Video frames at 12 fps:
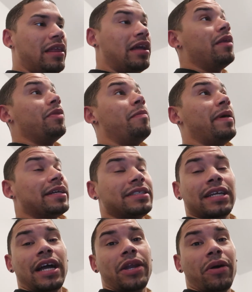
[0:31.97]
The
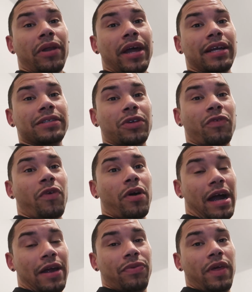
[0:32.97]
biggest thing I don't like so
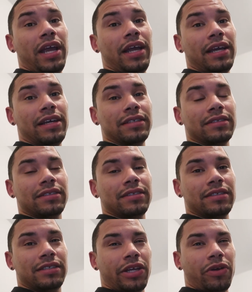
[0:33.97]
far, I think, is
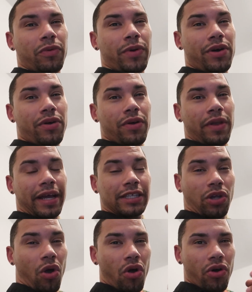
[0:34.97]
the steering wheel. Like,
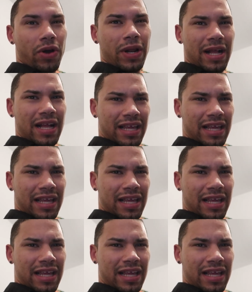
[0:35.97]
it's hard.